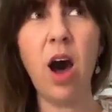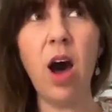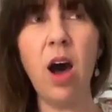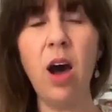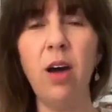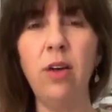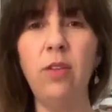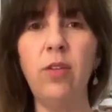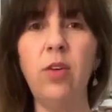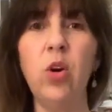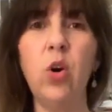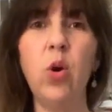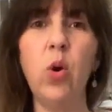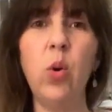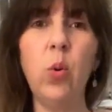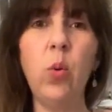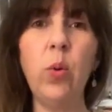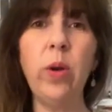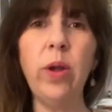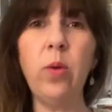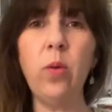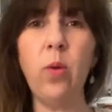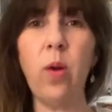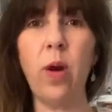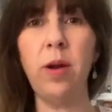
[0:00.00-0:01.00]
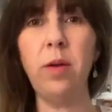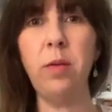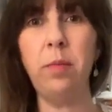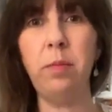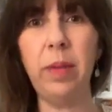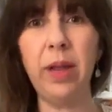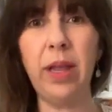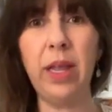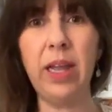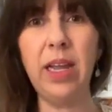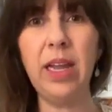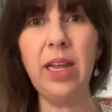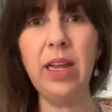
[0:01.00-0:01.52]
of who we want to
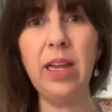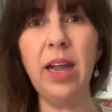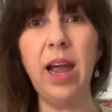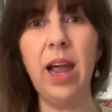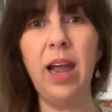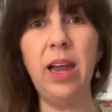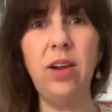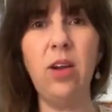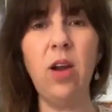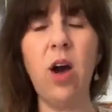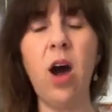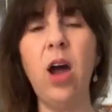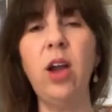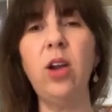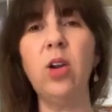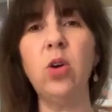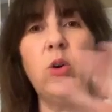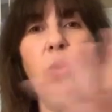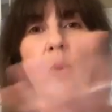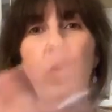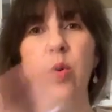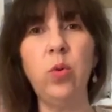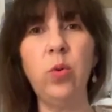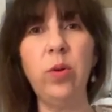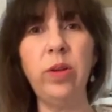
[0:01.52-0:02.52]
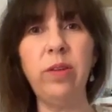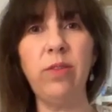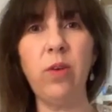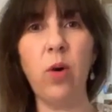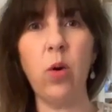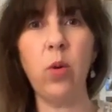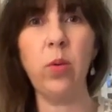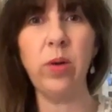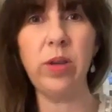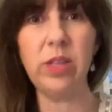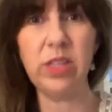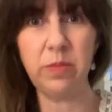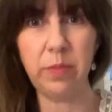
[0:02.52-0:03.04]
be and not who we've
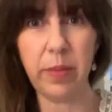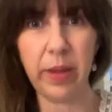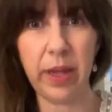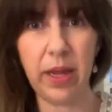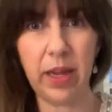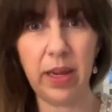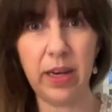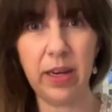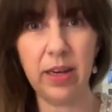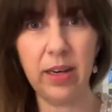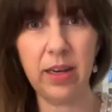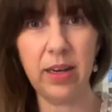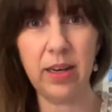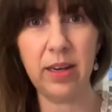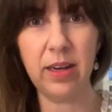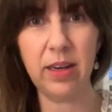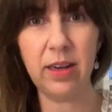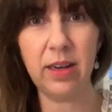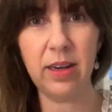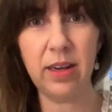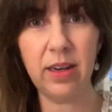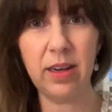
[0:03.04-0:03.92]
always been.